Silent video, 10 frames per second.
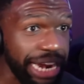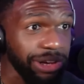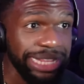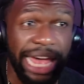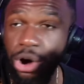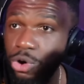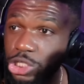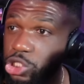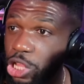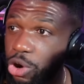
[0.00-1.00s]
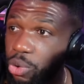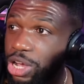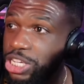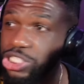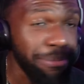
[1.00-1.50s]
that look like old and slow?
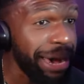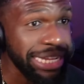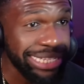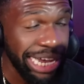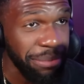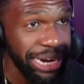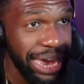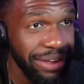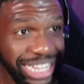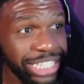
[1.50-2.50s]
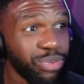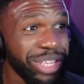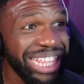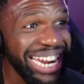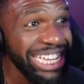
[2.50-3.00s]
Somebody tell me that. This is
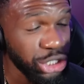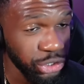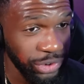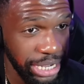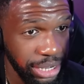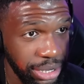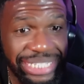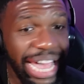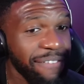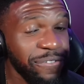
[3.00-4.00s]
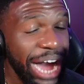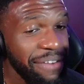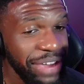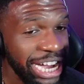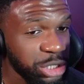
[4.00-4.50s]
with an injury. This like
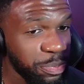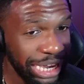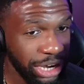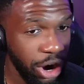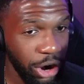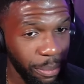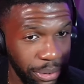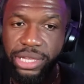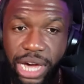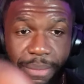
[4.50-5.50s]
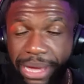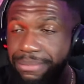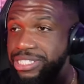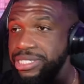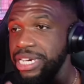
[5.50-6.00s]
five H P Garp. Y'all
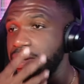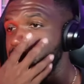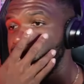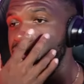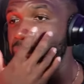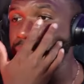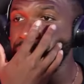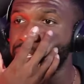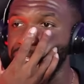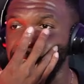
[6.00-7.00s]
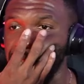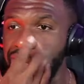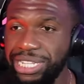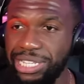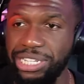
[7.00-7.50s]
make me sick. Y'all make me sick.
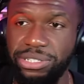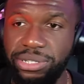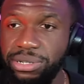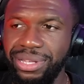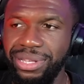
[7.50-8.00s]
Look at this.